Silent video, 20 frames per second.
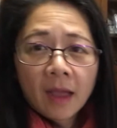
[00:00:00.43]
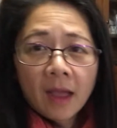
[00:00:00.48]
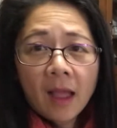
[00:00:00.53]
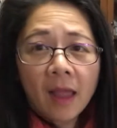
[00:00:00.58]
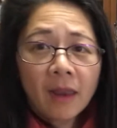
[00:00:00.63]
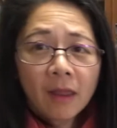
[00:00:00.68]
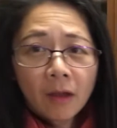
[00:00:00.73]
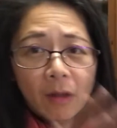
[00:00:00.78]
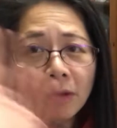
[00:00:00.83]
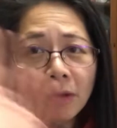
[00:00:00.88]

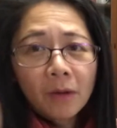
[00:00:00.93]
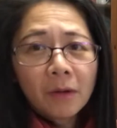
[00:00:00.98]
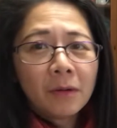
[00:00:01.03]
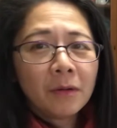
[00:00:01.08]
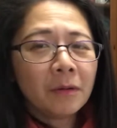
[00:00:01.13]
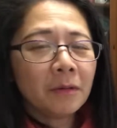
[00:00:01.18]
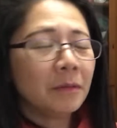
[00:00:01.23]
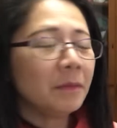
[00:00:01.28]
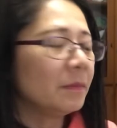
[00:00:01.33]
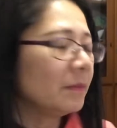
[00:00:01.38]

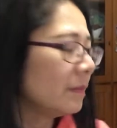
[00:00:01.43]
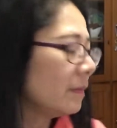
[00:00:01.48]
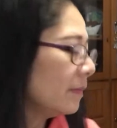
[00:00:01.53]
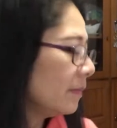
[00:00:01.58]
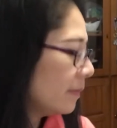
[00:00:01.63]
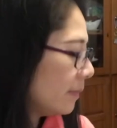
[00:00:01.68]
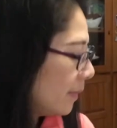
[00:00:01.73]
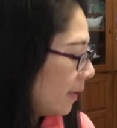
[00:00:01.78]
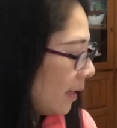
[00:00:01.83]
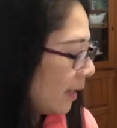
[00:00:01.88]
Hello,
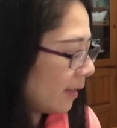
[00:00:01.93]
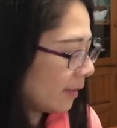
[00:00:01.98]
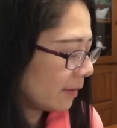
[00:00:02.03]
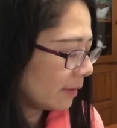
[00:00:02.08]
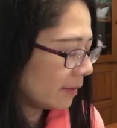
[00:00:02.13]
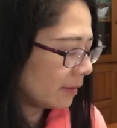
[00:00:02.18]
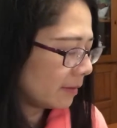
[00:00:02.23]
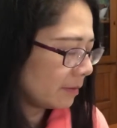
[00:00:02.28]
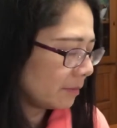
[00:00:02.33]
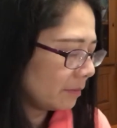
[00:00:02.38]

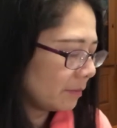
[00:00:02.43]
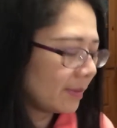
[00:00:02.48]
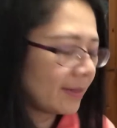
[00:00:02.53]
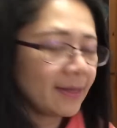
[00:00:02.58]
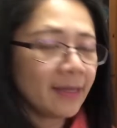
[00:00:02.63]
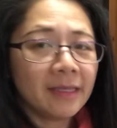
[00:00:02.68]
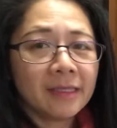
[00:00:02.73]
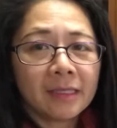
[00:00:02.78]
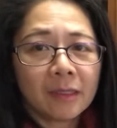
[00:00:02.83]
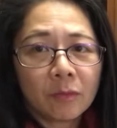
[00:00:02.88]
my
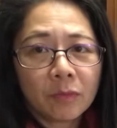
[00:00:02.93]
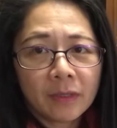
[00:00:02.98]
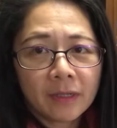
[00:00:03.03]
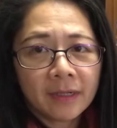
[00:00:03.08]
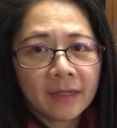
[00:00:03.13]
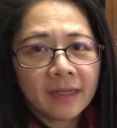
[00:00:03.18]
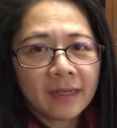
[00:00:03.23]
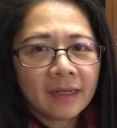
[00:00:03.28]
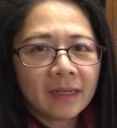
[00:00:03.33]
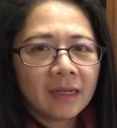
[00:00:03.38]
name is
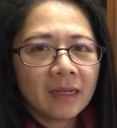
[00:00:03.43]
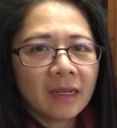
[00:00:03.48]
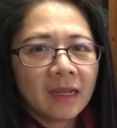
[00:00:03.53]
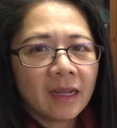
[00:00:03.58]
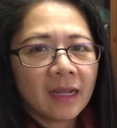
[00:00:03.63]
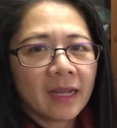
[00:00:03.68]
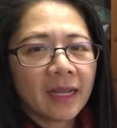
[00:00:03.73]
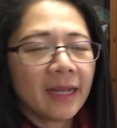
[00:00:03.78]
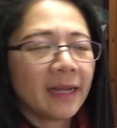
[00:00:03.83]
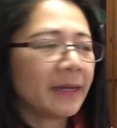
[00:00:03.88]
Sabrina.
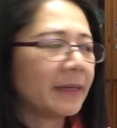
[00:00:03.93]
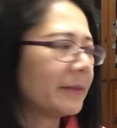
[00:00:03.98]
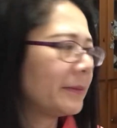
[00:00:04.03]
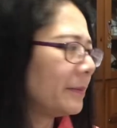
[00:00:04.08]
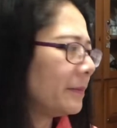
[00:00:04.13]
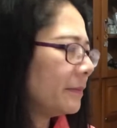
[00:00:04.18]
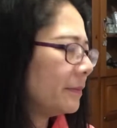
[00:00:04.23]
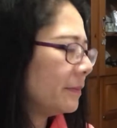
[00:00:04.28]
I